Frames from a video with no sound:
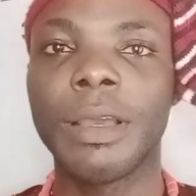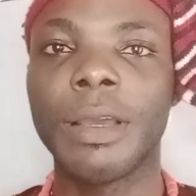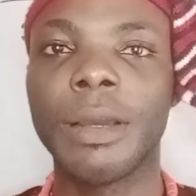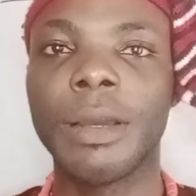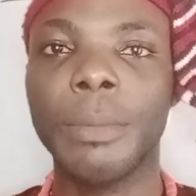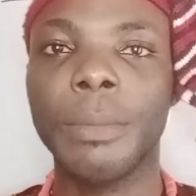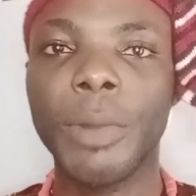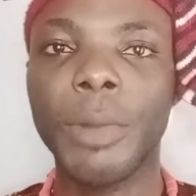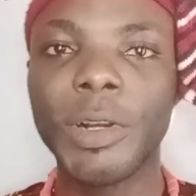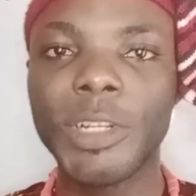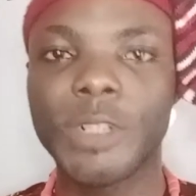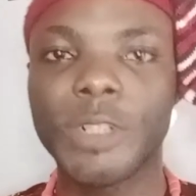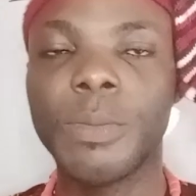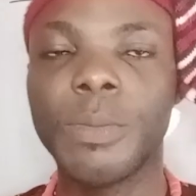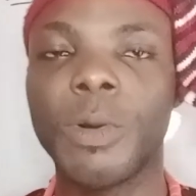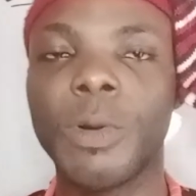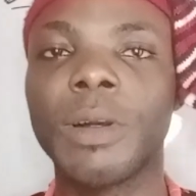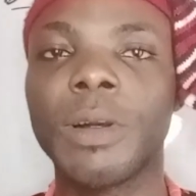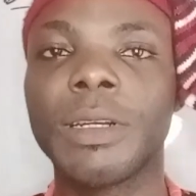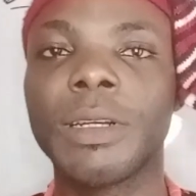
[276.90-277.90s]
much
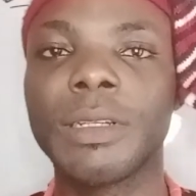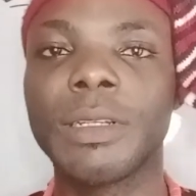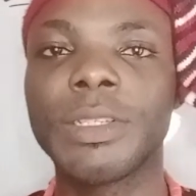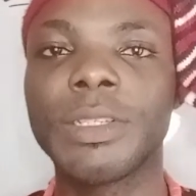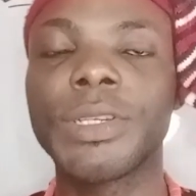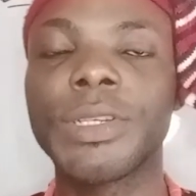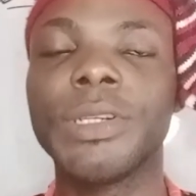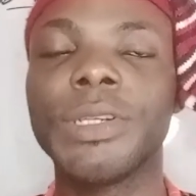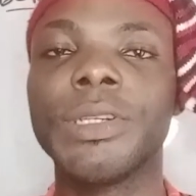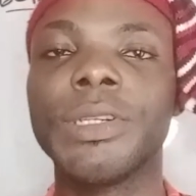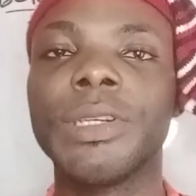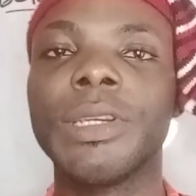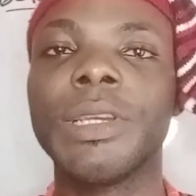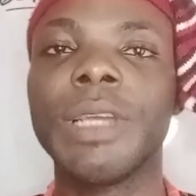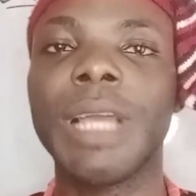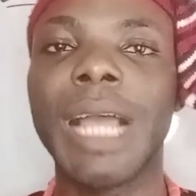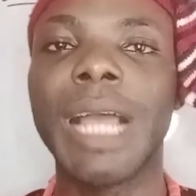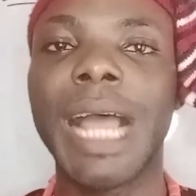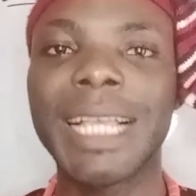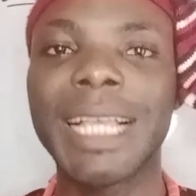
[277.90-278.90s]
more. So
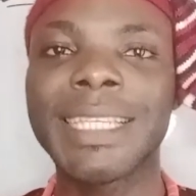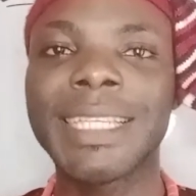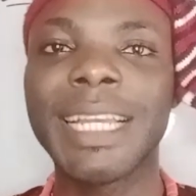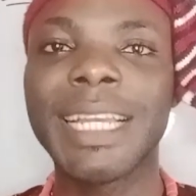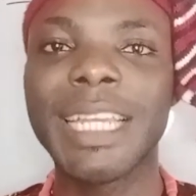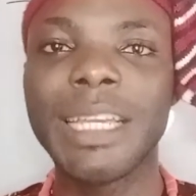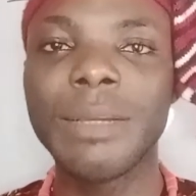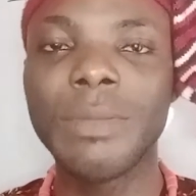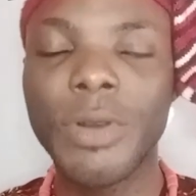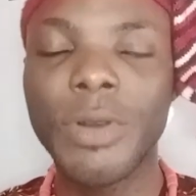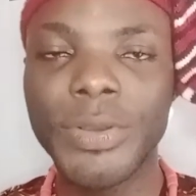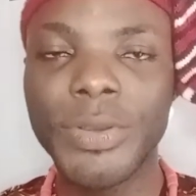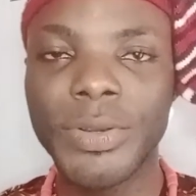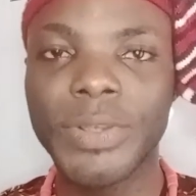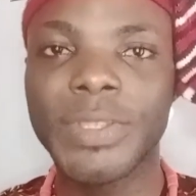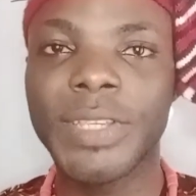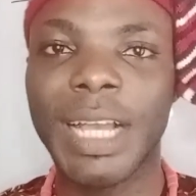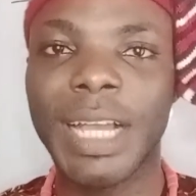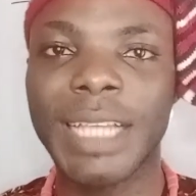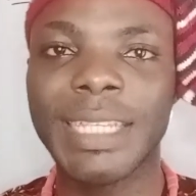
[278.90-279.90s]
as an Igbo
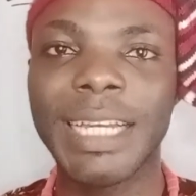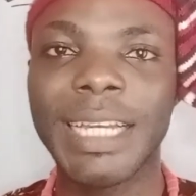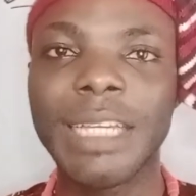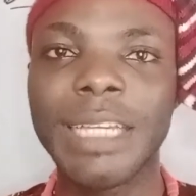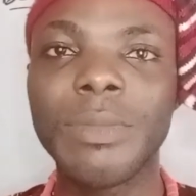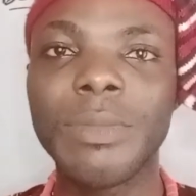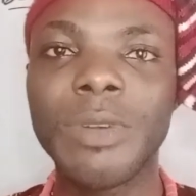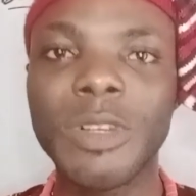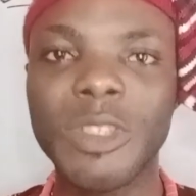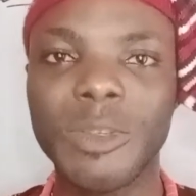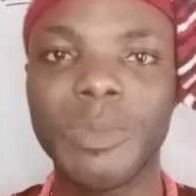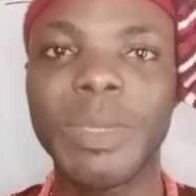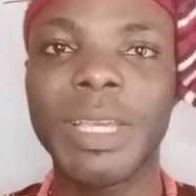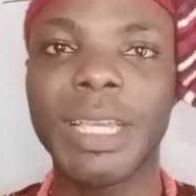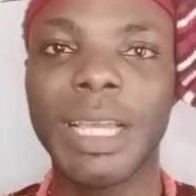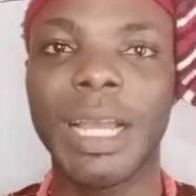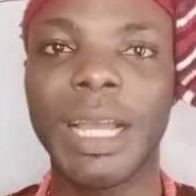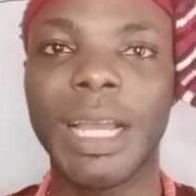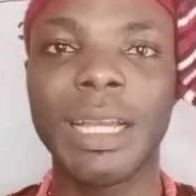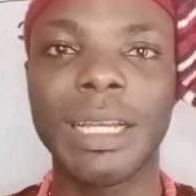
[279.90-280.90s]
user, as an Igbo
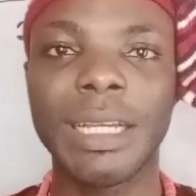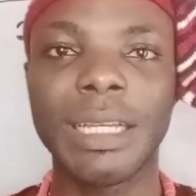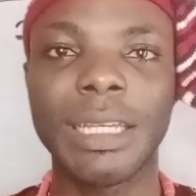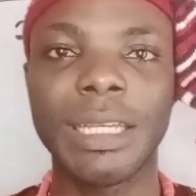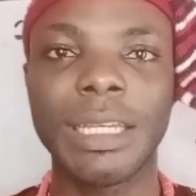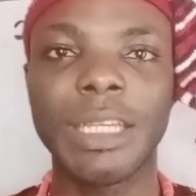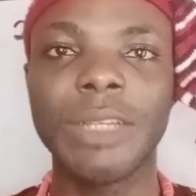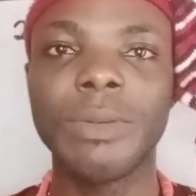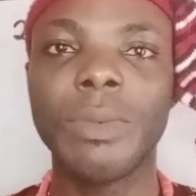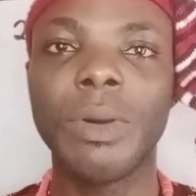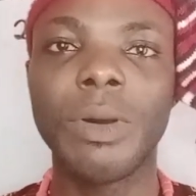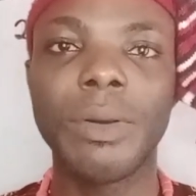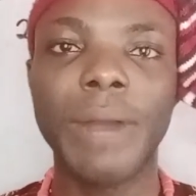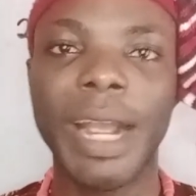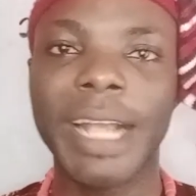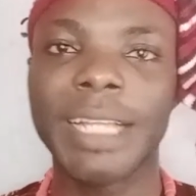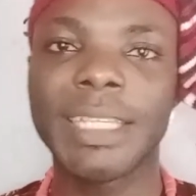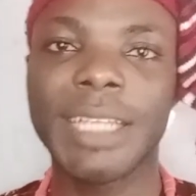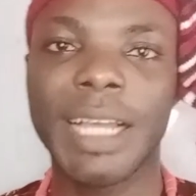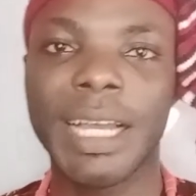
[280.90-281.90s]
speaker, Igbo
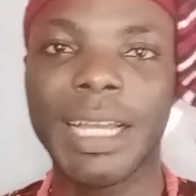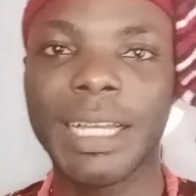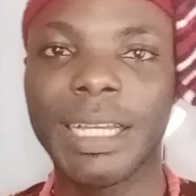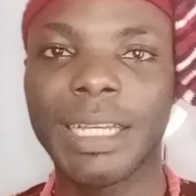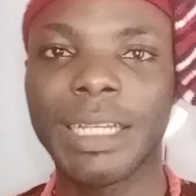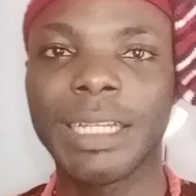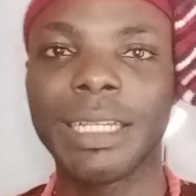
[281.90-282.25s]
writer,